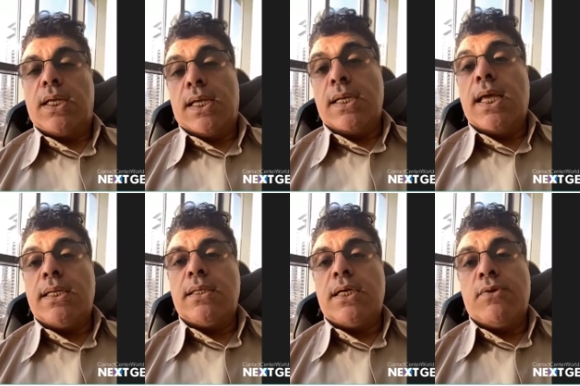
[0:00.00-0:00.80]

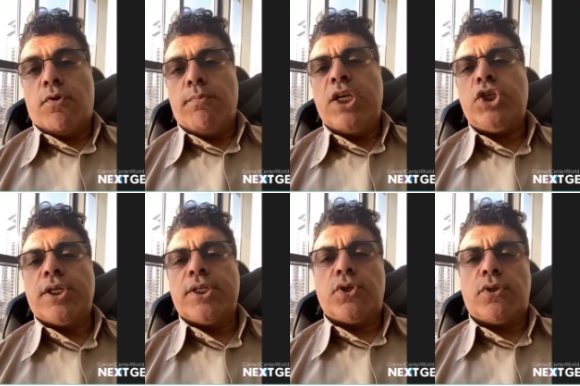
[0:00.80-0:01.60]
and
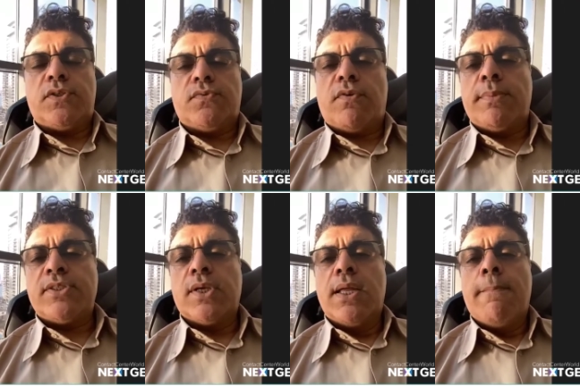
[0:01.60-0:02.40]
informational services from
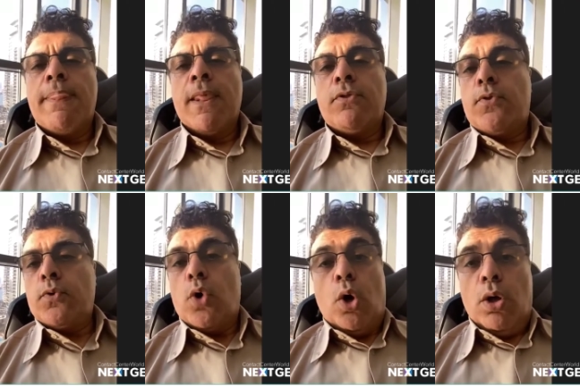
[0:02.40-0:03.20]
us
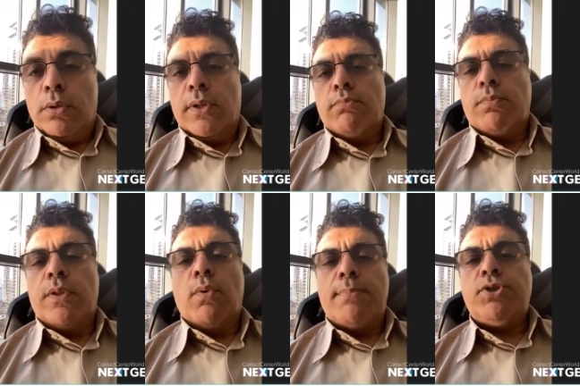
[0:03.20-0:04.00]
through all
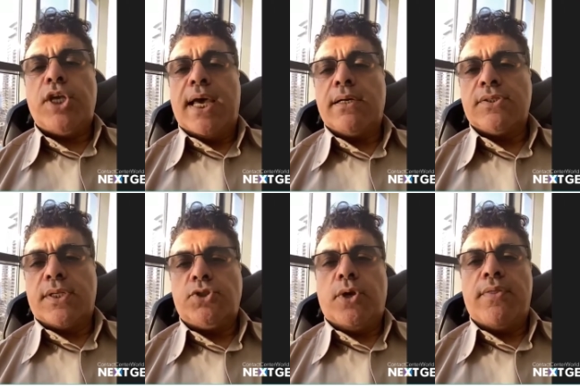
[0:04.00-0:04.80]
the web channels
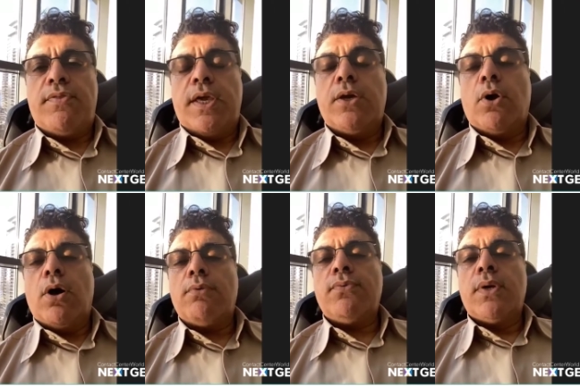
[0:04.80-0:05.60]
that you can think
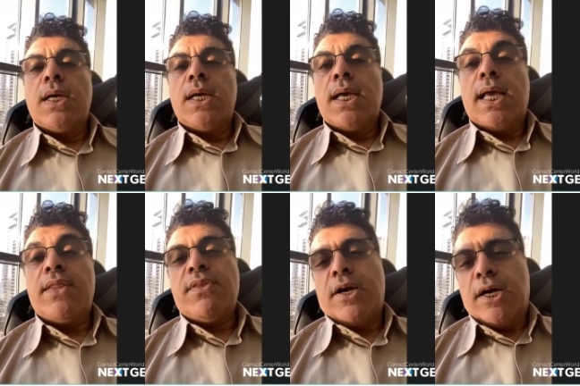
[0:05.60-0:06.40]
of.
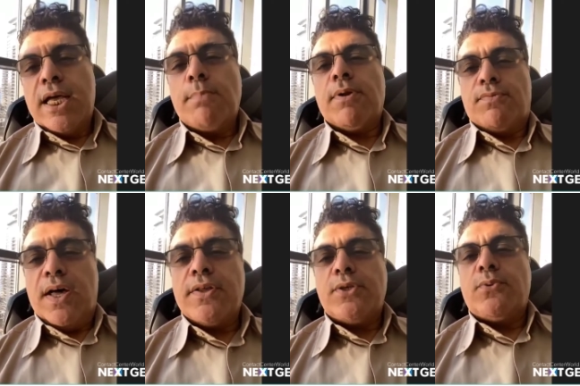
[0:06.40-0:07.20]
And there are a couple of
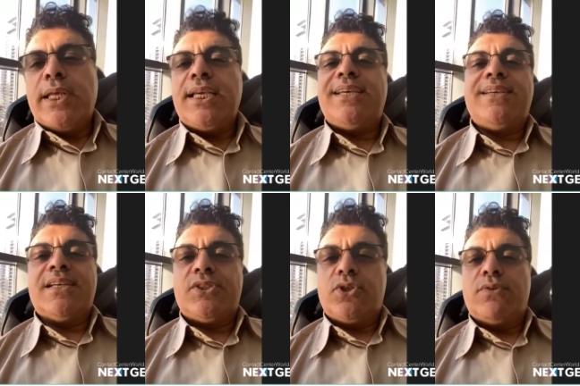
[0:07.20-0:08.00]
other unique
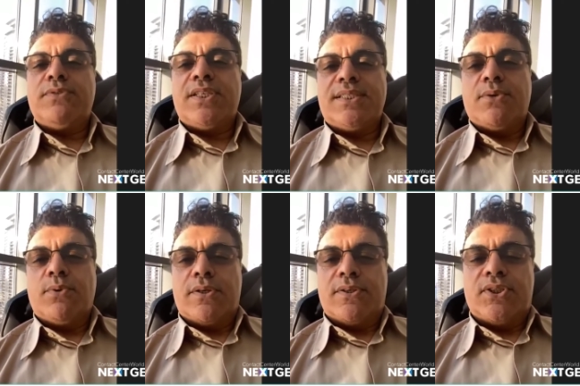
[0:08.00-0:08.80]
services that
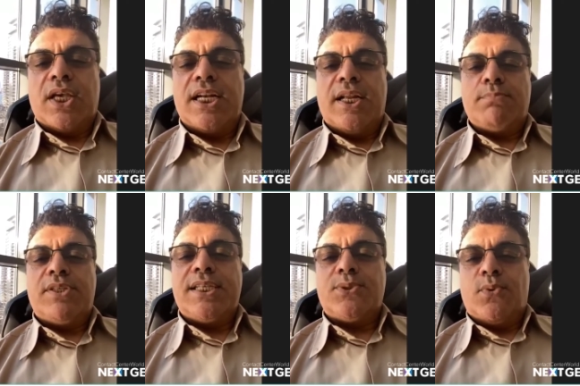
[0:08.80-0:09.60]
we're signing up
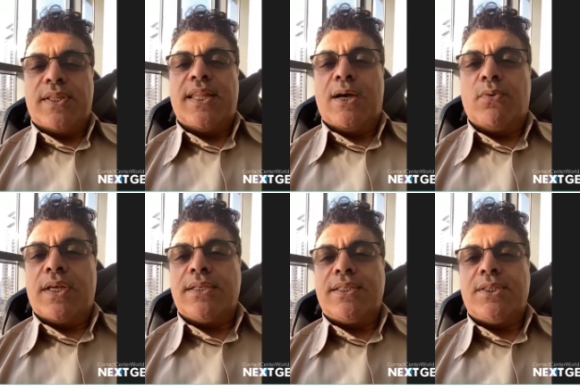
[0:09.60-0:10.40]
deals with now
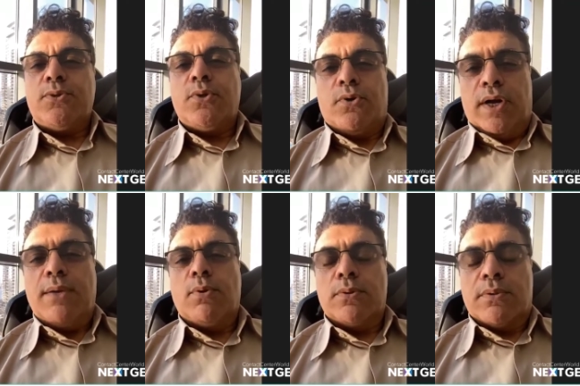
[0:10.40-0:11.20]
that
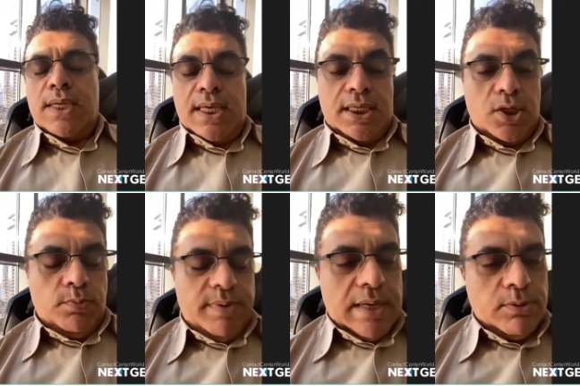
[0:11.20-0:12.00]
you'll
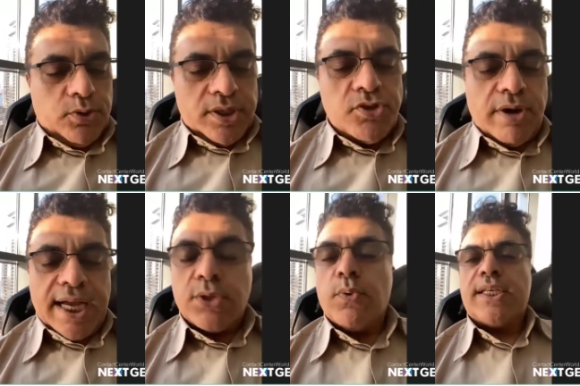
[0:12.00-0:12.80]
be able to
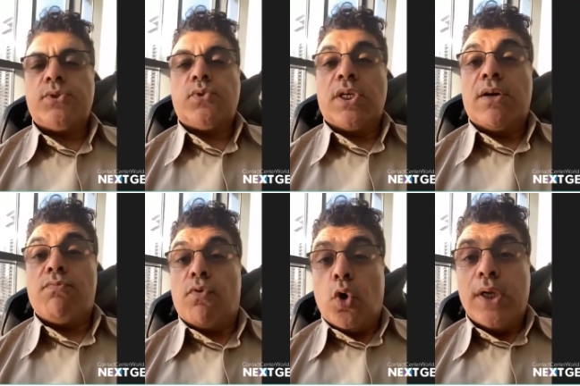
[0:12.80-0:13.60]
interact with us,
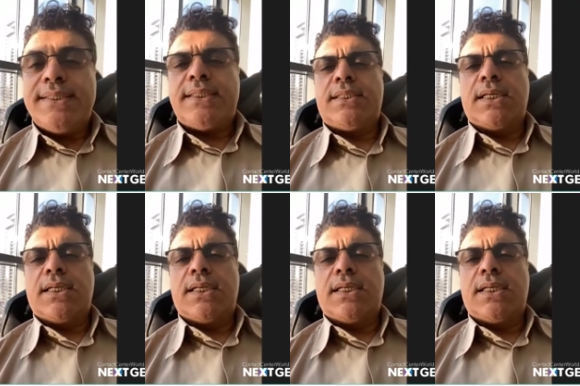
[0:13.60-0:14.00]
voice,